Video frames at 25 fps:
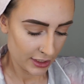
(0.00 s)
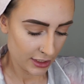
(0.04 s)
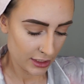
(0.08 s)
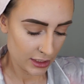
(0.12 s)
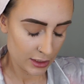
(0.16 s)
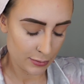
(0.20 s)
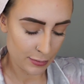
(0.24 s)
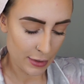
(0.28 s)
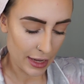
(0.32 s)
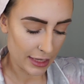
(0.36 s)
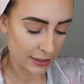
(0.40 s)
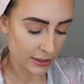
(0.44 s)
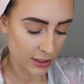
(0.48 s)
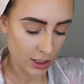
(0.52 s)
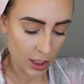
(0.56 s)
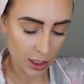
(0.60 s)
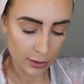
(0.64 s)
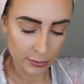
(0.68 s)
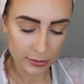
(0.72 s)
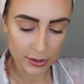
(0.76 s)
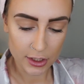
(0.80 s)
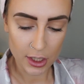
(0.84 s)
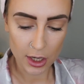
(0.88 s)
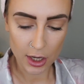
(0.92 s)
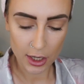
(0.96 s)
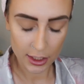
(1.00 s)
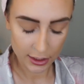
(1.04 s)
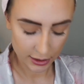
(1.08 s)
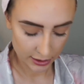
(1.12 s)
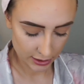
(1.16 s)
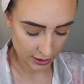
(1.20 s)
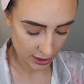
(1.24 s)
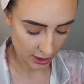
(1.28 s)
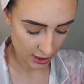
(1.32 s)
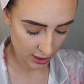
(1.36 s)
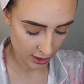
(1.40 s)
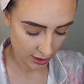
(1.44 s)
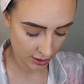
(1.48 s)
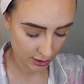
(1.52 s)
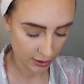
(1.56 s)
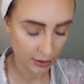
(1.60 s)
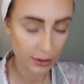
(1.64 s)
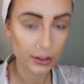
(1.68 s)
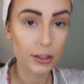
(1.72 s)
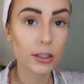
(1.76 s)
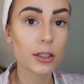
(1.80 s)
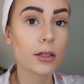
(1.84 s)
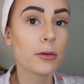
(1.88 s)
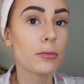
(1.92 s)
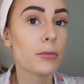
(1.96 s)
It's bad times, guys.
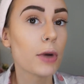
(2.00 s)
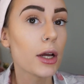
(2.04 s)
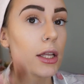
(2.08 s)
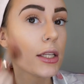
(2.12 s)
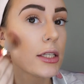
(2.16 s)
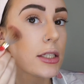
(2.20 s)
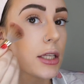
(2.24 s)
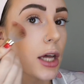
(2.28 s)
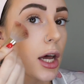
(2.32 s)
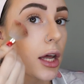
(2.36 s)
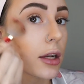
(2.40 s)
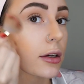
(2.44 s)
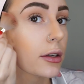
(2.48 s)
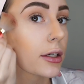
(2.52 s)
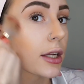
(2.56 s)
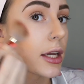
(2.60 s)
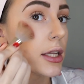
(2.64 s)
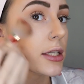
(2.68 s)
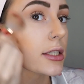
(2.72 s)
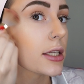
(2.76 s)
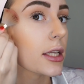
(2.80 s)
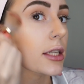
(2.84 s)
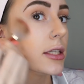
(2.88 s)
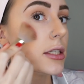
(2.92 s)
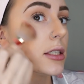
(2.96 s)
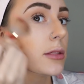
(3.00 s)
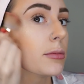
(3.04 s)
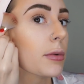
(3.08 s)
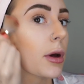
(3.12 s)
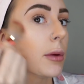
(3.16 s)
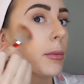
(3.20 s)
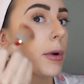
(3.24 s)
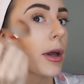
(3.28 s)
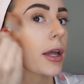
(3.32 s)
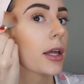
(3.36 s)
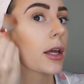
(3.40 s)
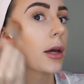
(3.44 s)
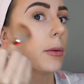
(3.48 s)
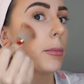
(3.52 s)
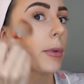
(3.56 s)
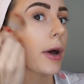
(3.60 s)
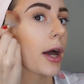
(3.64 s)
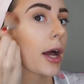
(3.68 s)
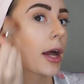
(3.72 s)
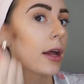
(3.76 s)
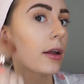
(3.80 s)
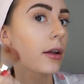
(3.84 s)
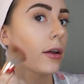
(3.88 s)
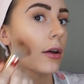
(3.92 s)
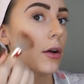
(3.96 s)
My son gets into my makeup
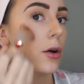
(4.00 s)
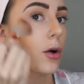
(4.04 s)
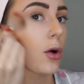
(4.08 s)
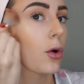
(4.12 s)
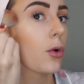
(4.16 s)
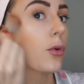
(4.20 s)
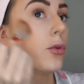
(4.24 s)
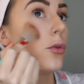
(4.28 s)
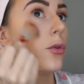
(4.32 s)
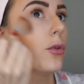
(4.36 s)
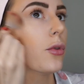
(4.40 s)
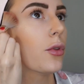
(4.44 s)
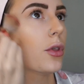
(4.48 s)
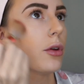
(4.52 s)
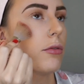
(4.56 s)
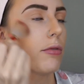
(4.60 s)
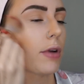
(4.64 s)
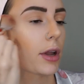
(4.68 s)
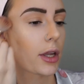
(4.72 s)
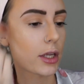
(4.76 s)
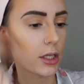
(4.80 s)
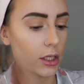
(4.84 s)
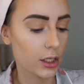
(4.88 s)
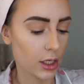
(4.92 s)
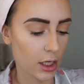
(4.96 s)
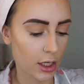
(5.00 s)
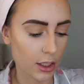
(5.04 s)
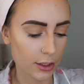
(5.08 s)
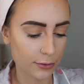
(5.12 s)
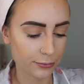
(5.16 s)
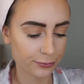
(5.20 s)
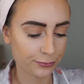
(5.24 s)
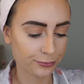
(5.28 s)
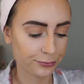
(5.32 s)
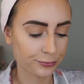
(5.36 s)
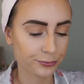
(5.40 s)
bag on the regular.